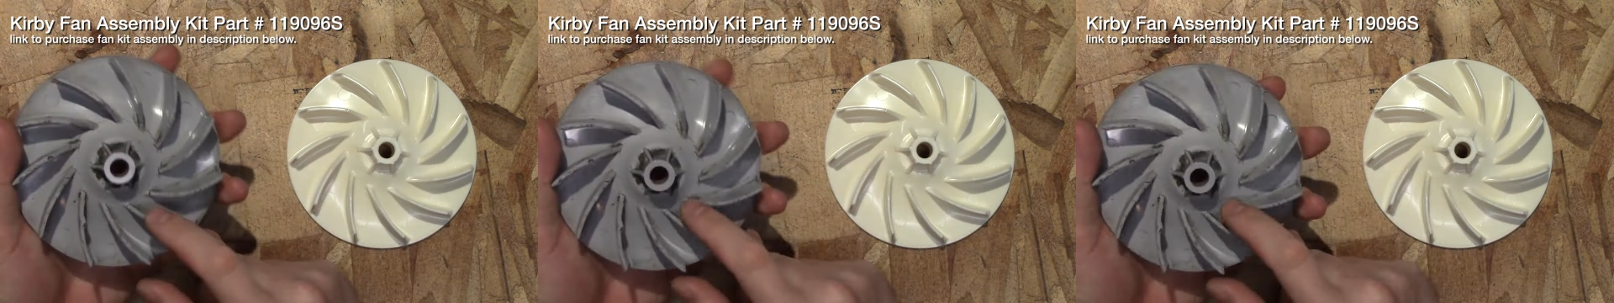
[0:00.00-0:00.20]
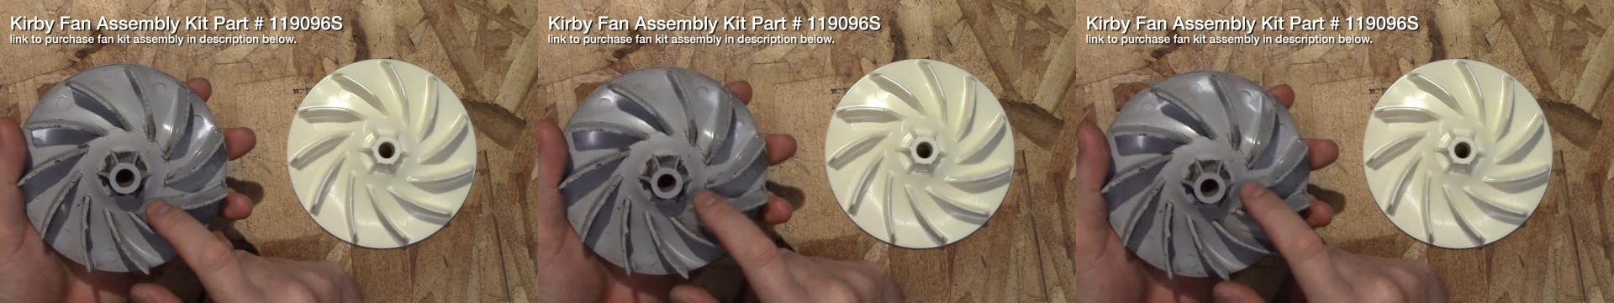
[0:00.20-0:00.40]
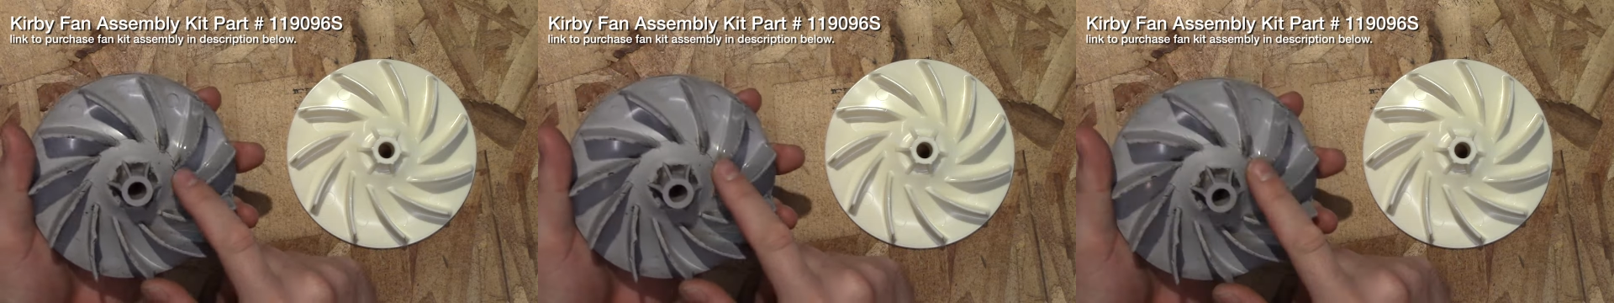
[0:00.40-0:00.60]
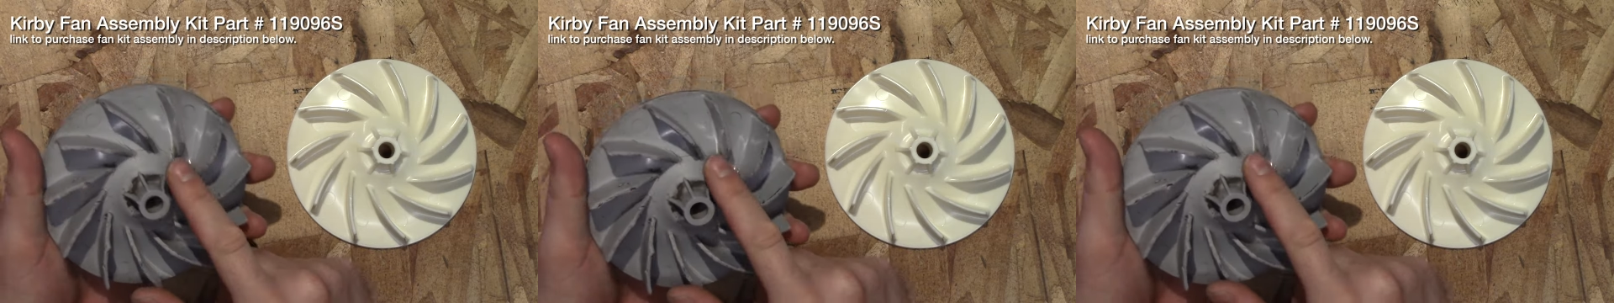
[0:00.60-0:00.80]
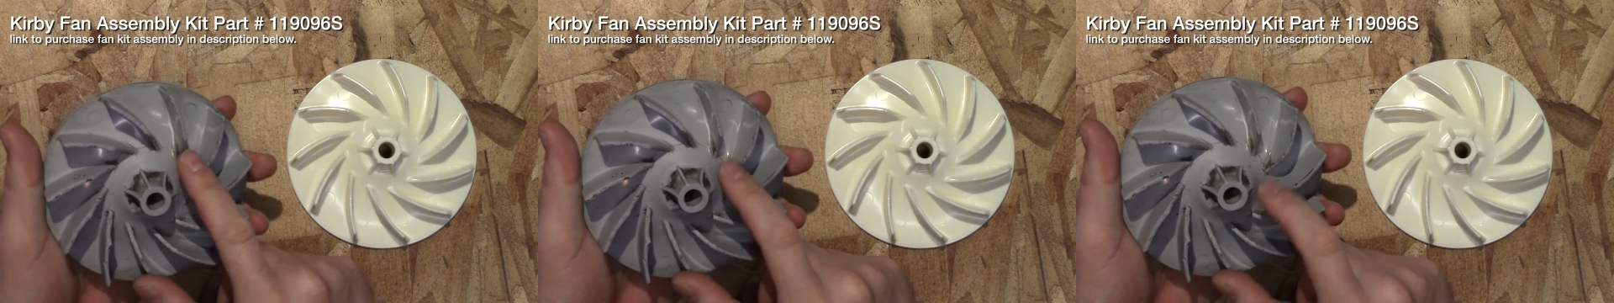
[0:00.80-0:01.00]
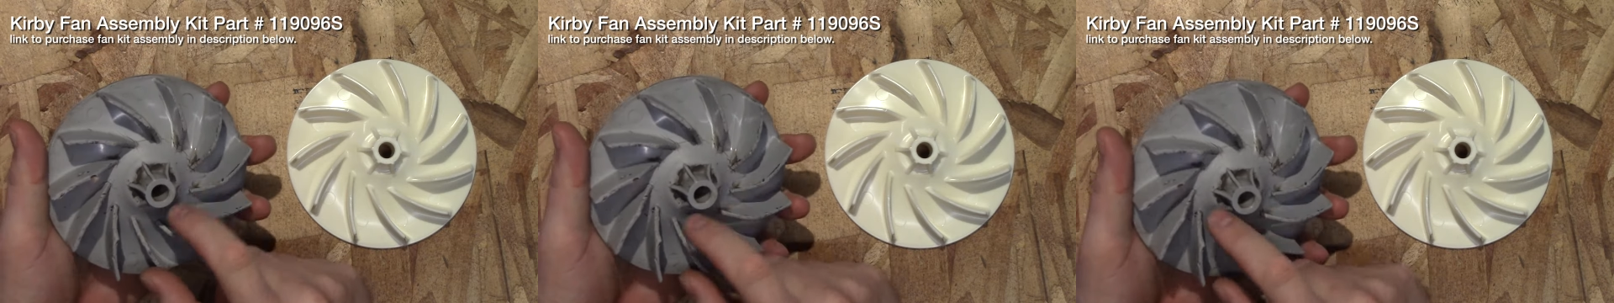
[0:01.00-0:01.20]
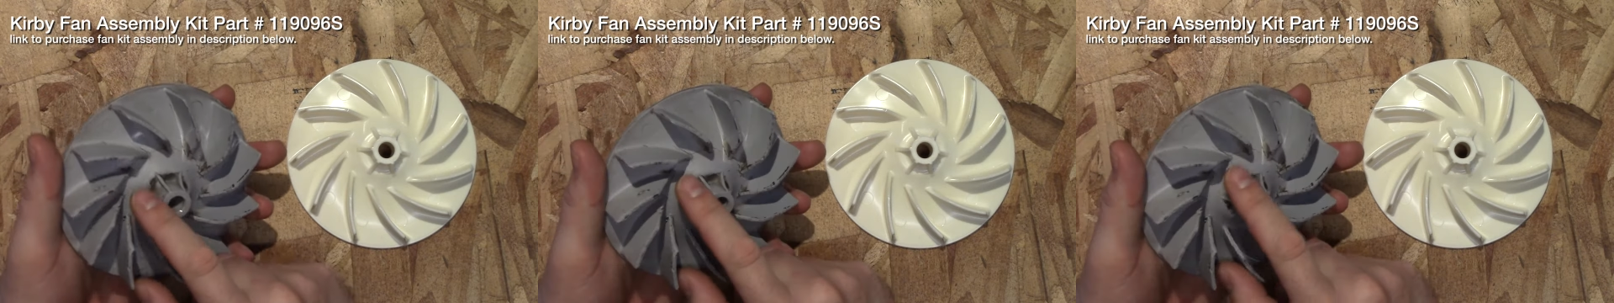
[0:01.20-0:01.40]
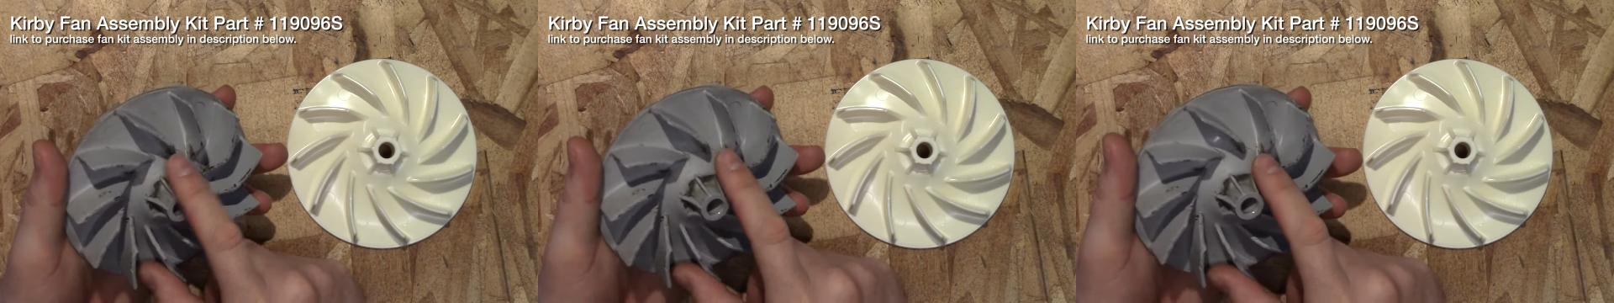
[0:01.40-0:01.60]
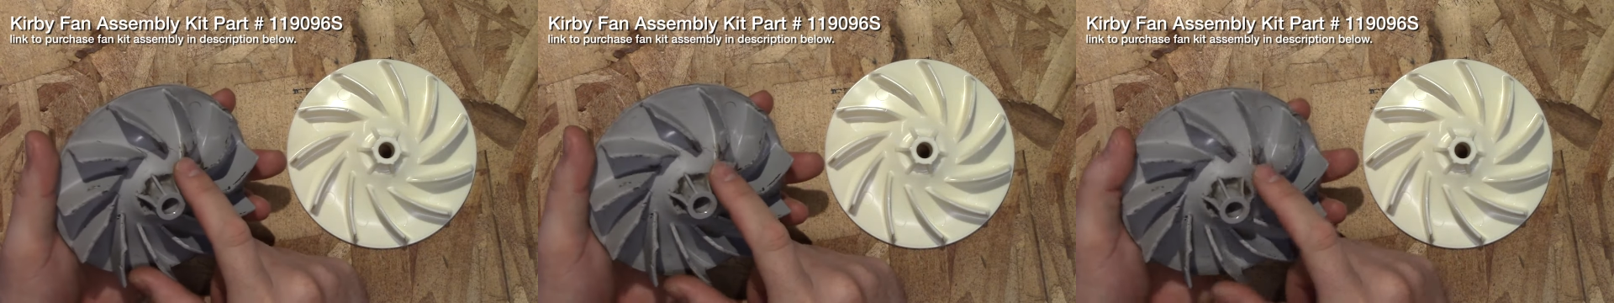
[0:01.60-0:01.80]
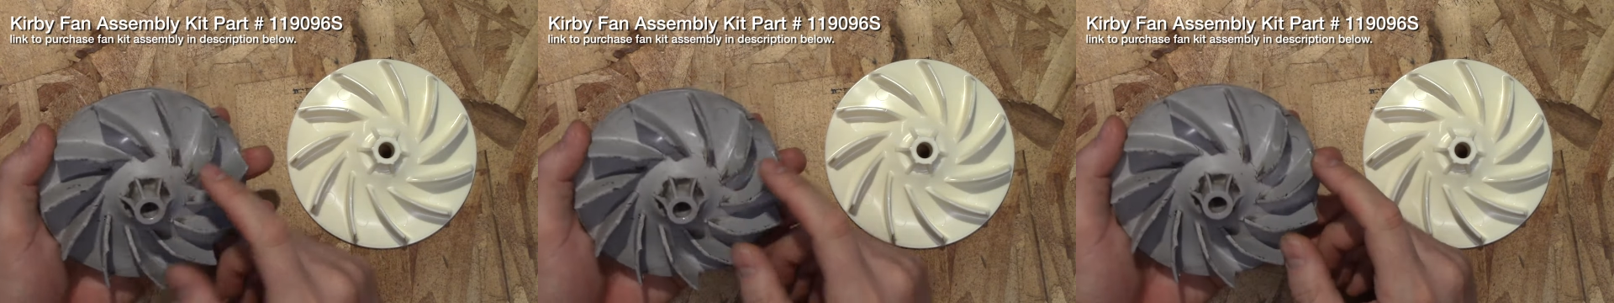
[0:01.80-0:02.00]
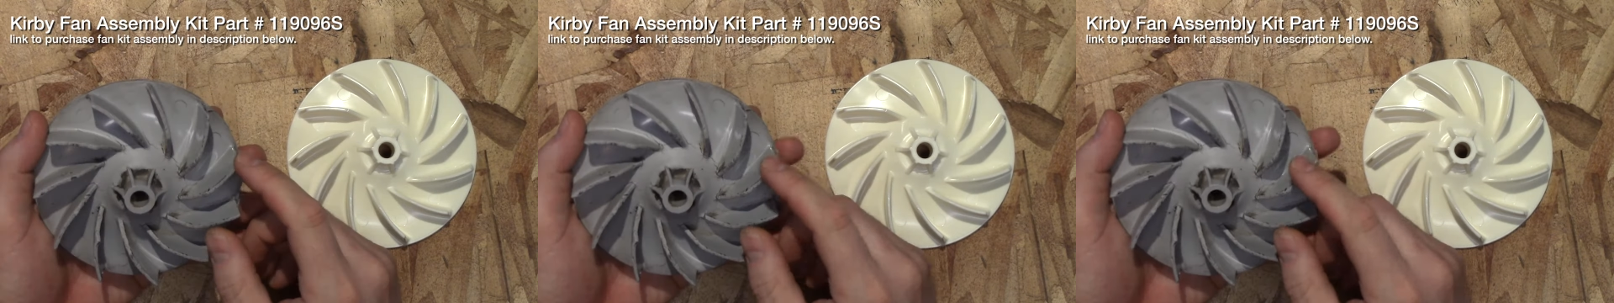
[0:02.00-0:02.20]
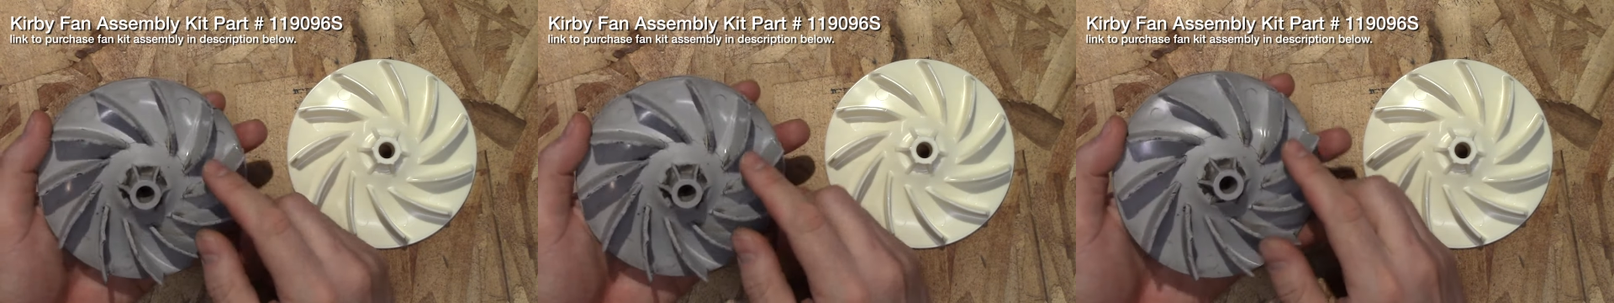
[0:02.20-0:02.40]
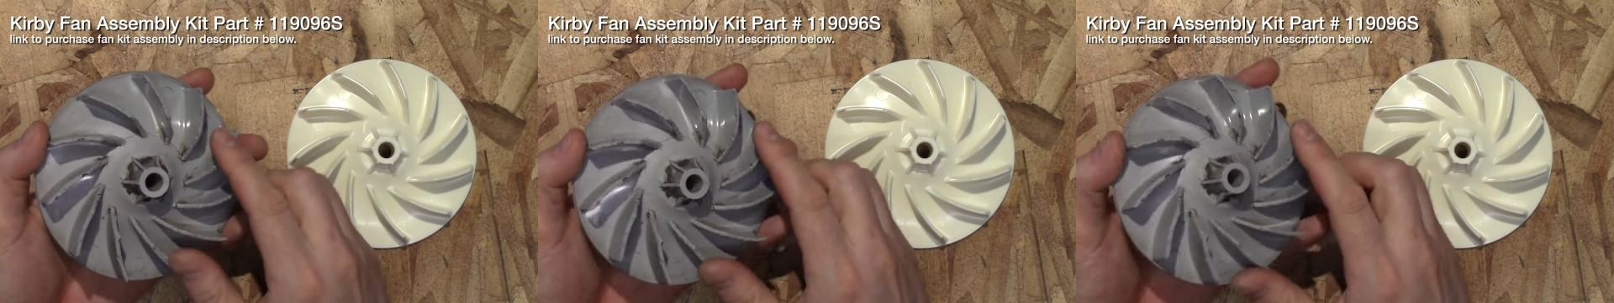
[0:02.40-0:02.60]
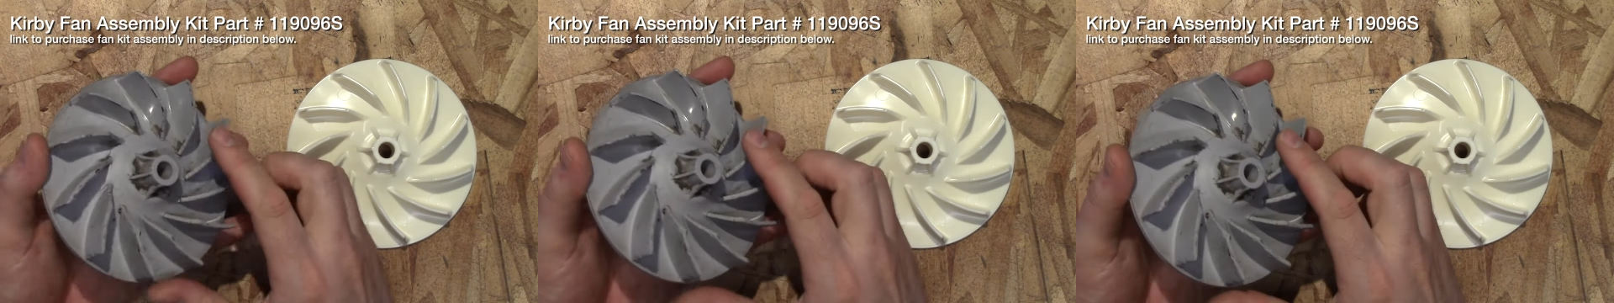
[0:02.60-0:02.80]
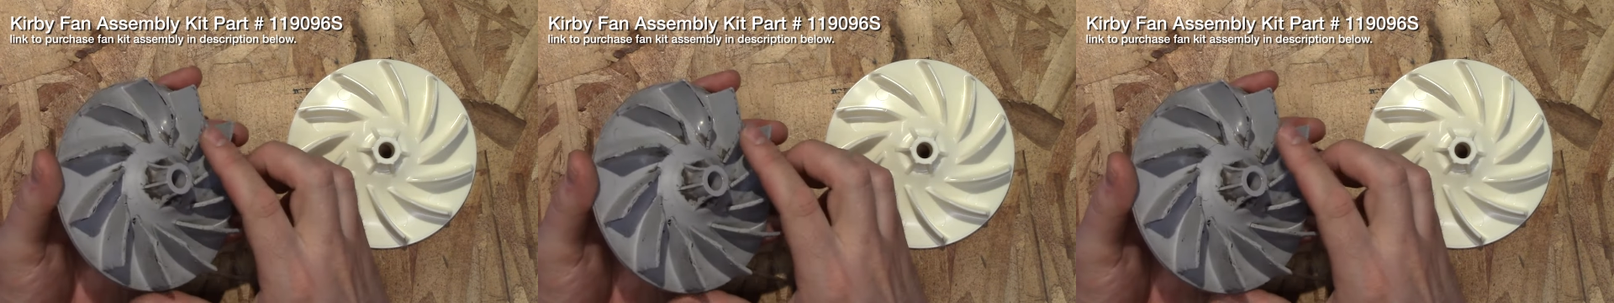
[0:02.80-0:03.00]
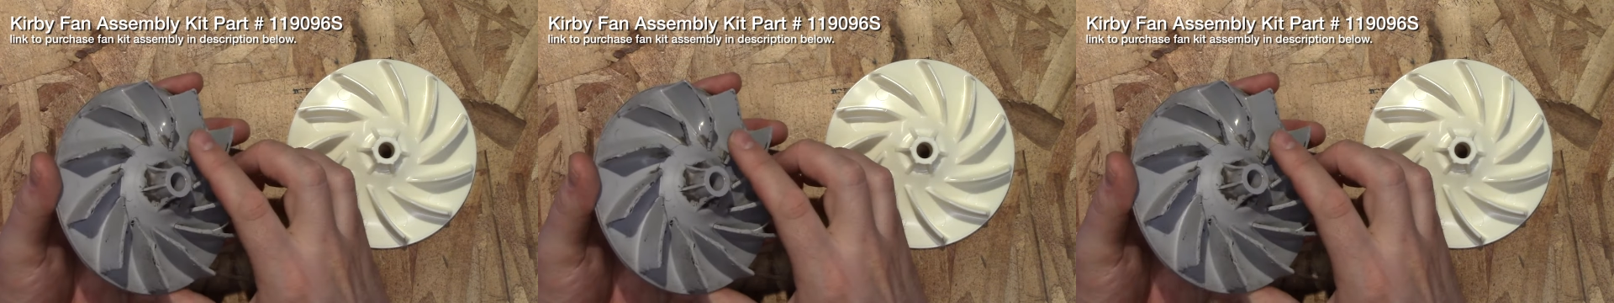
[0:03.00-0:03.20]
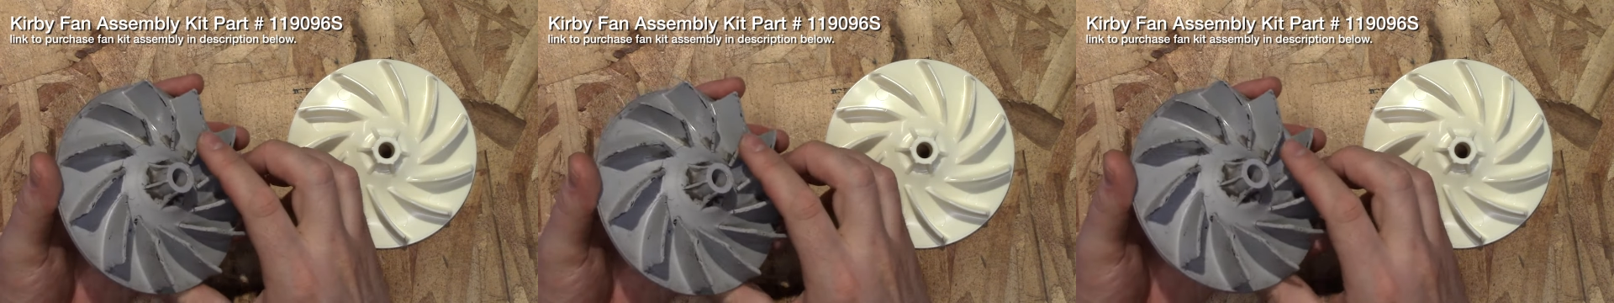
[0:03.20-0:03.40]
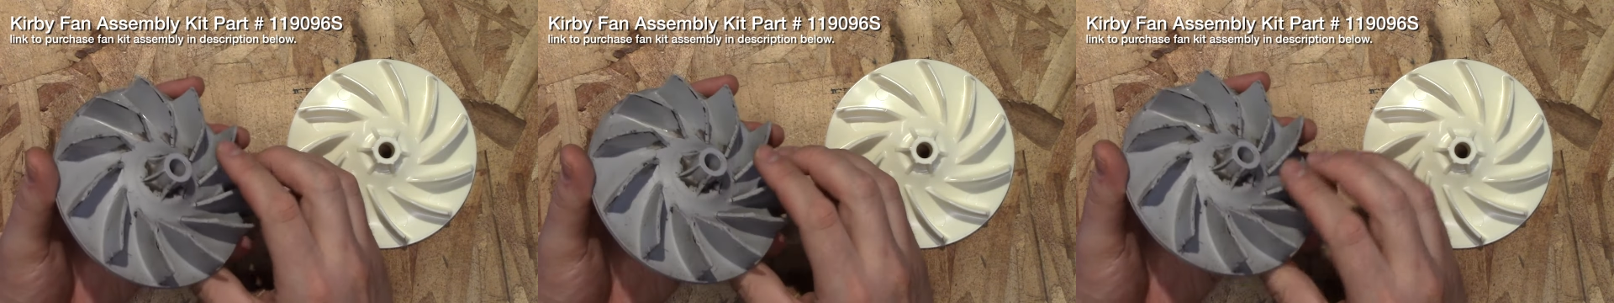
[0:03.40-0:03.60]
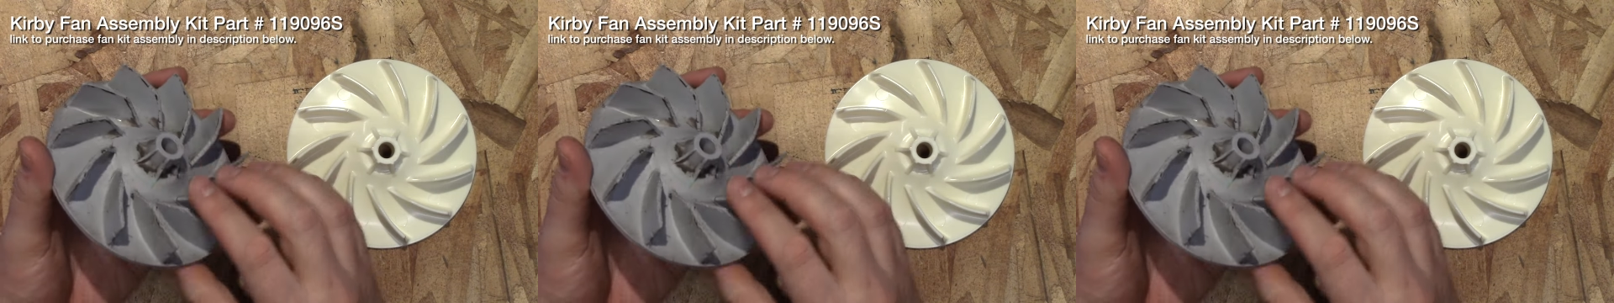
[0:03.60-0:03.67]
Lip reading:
[unreadable: no face in view]